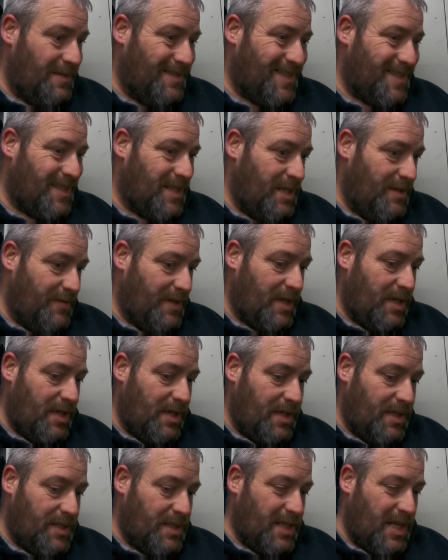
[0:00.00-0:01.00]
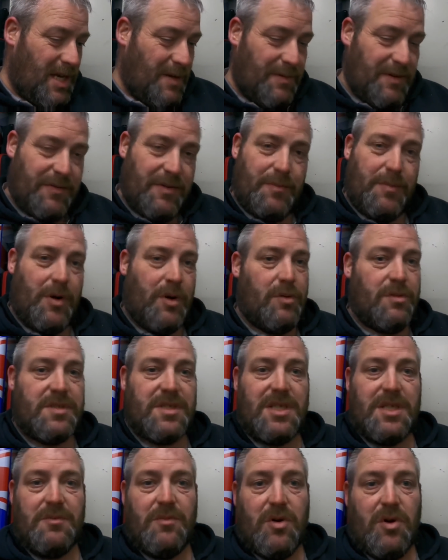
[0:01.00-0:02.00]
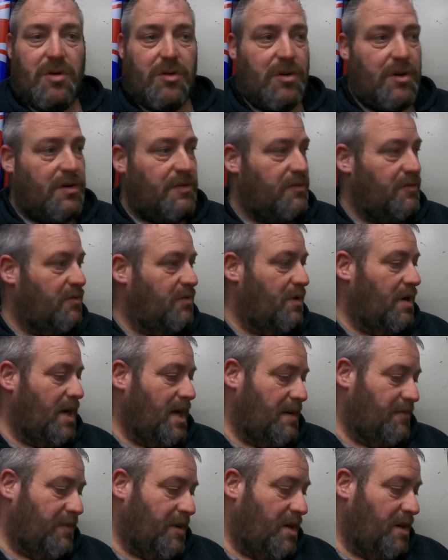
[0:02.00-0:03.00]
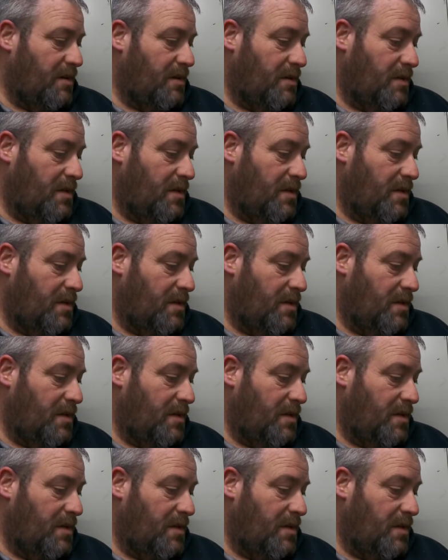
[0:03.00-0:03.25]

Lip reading: see if it cleans up, if it pulls any more off or what have you,